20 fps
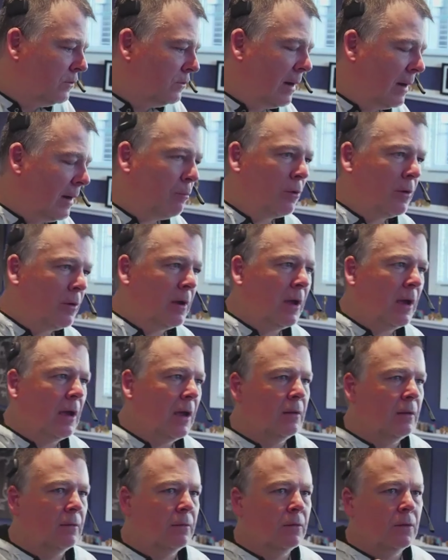
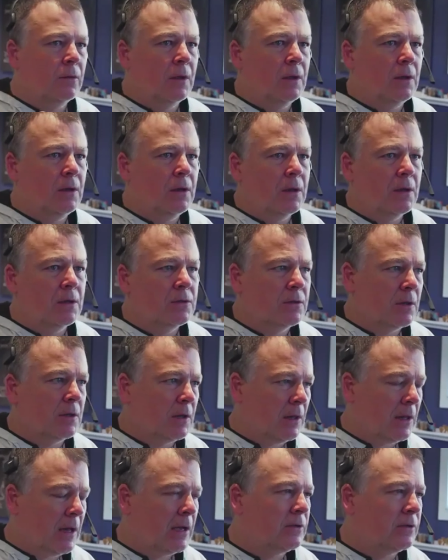deprecate the NIST
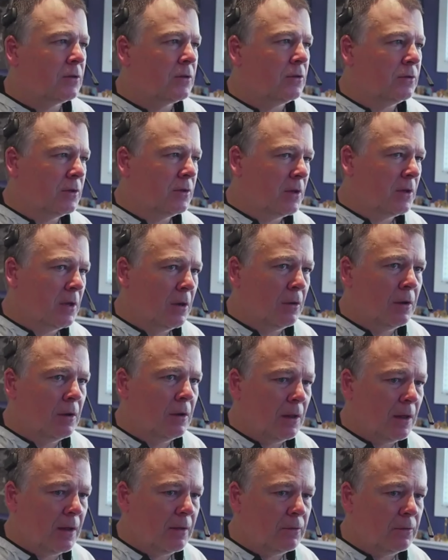and classical
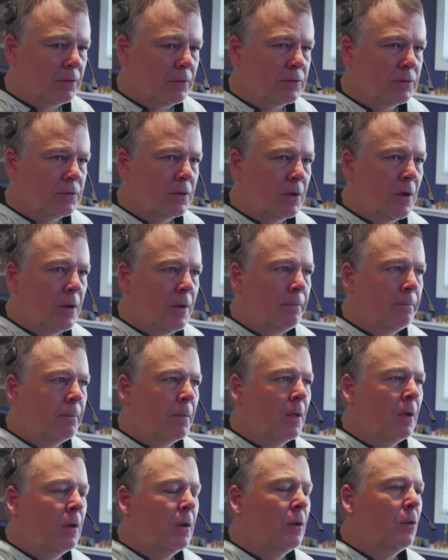security levels,
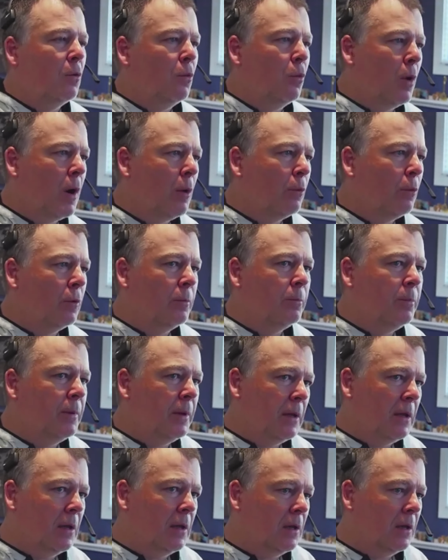what would
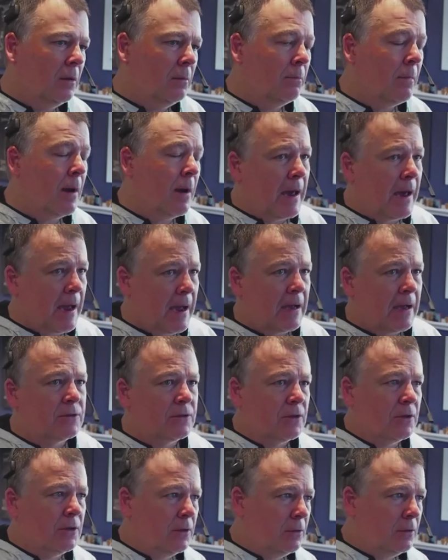be my
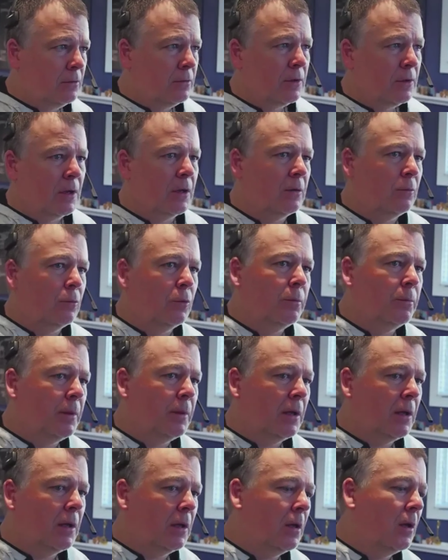ask to you then would
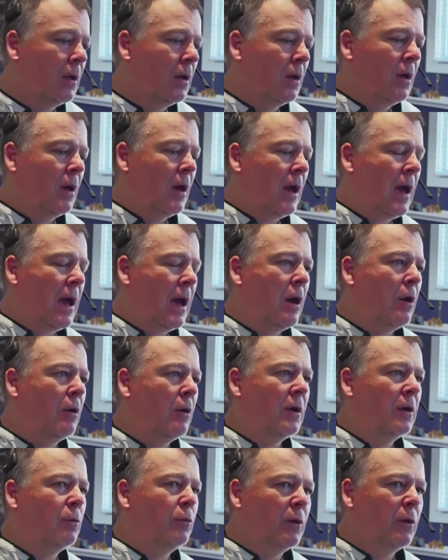be, how
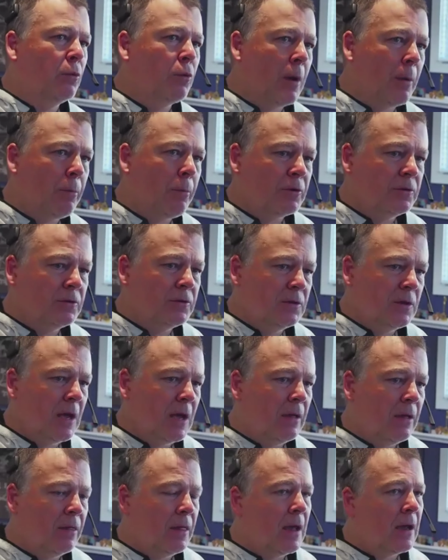can we
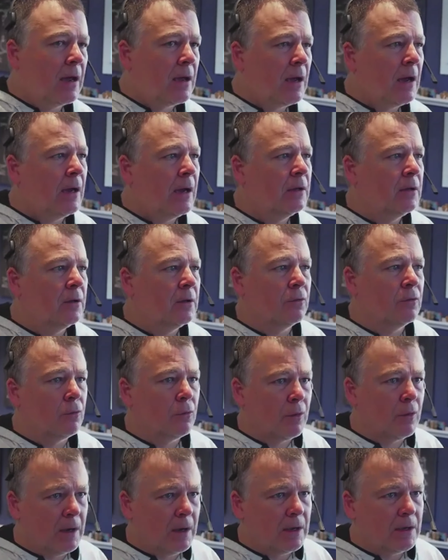represent that kind of
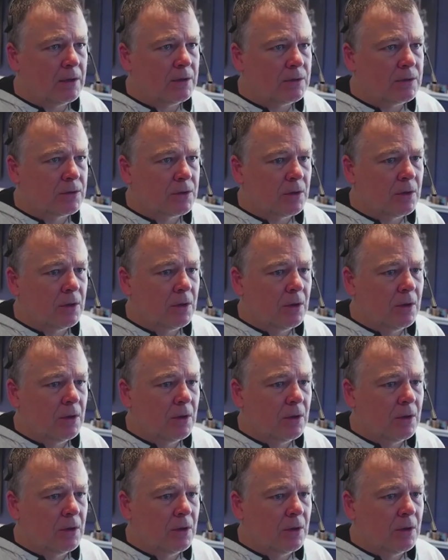risk